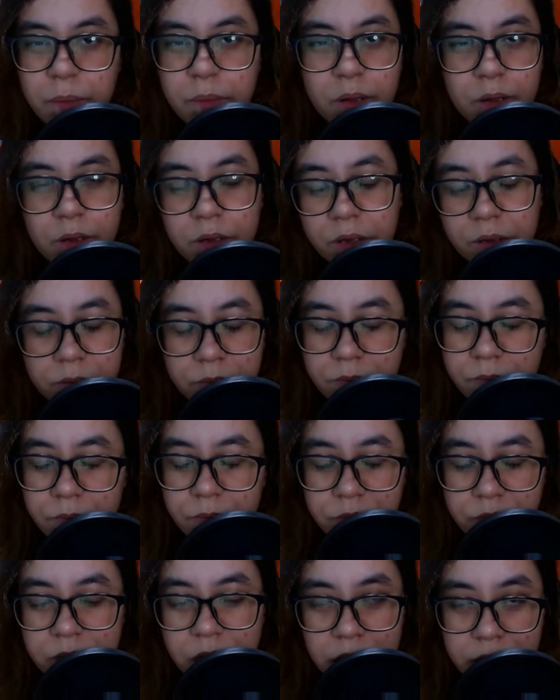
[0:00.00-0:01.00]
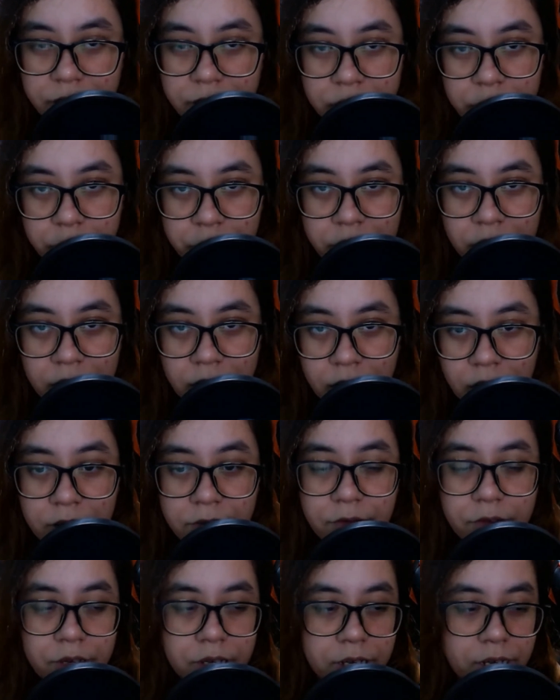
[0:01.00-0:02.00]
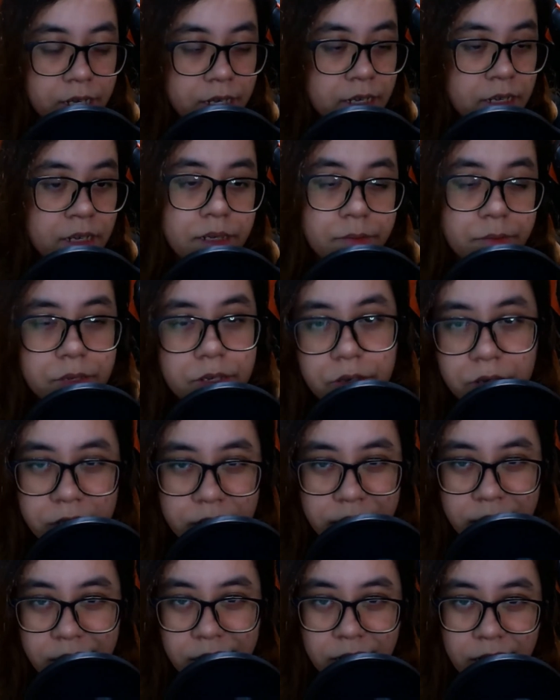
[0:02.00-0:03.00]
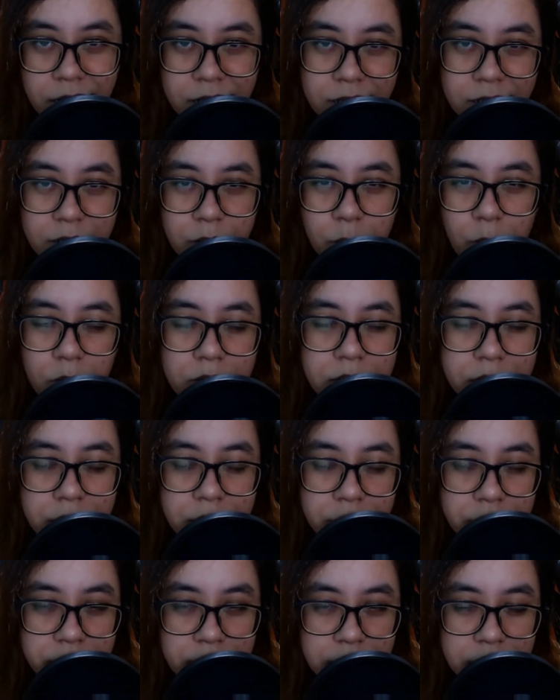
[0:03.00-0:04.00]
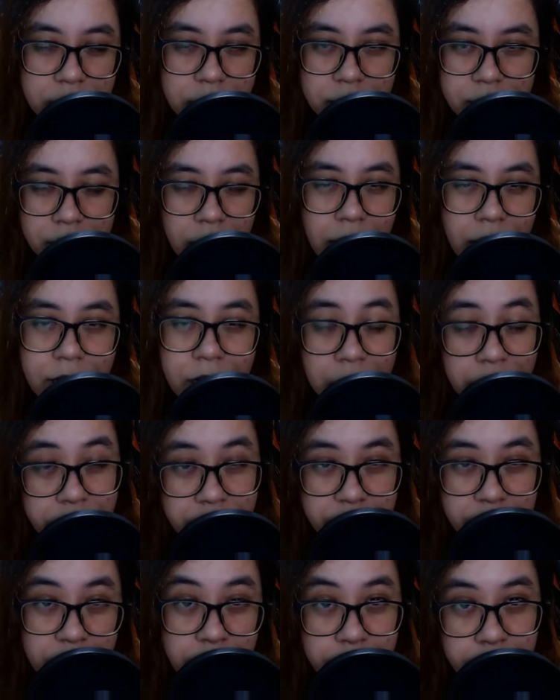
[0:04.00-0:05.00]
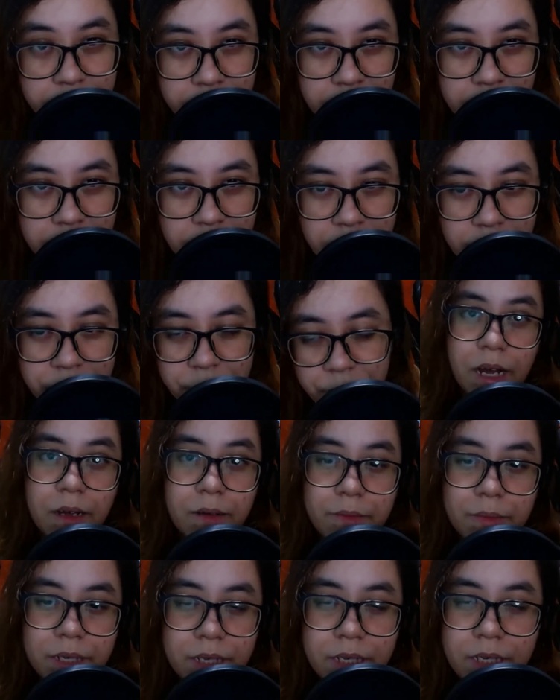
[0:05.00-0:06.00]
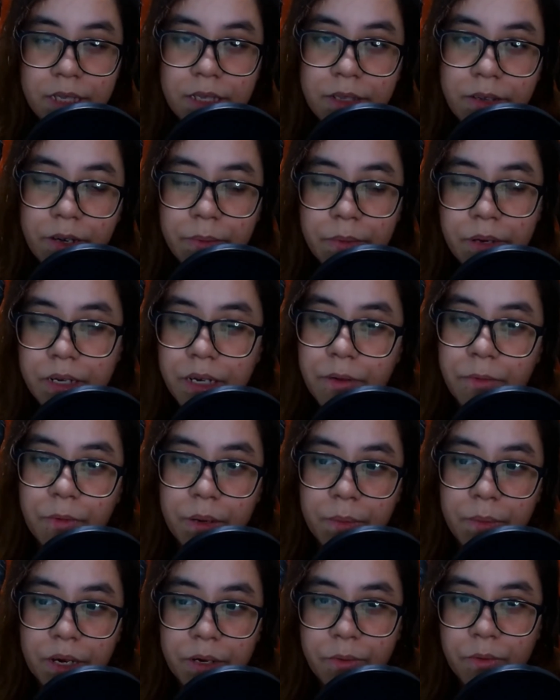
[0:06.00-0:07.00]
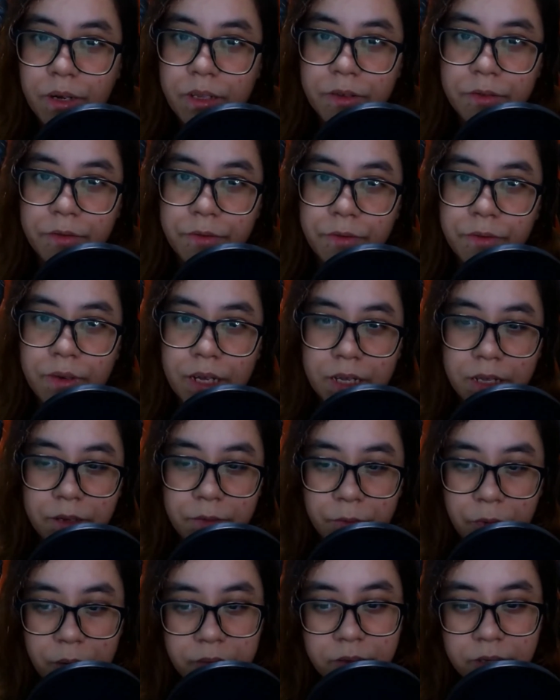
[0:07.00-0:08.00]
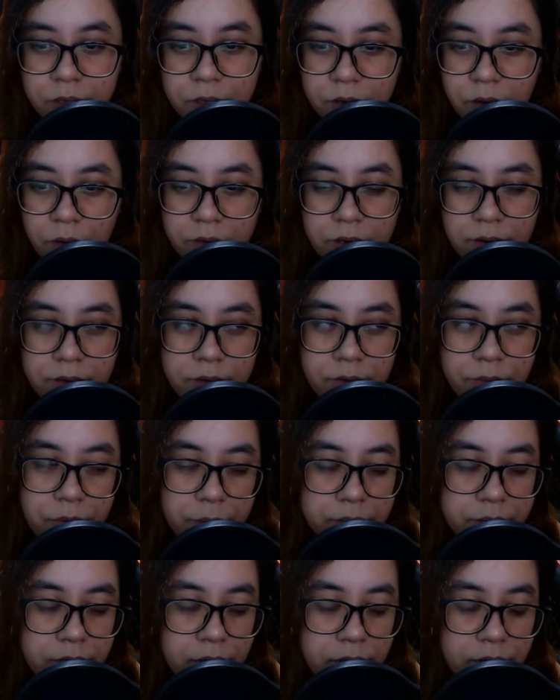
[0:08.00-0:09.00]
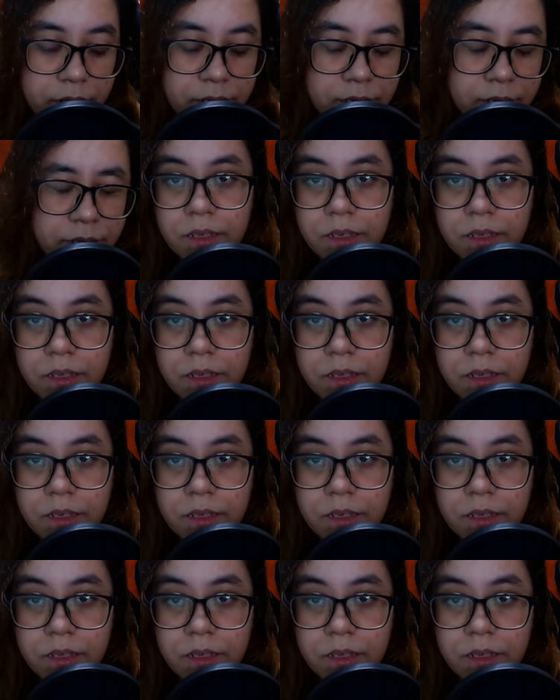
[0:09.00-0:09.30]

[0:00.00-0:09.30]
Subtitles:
I'm not gonna dive into their life, okay? I'm just gonna say like the most interesting thing that I can remember right now. I'll be talking about them one by one through like the order on the website.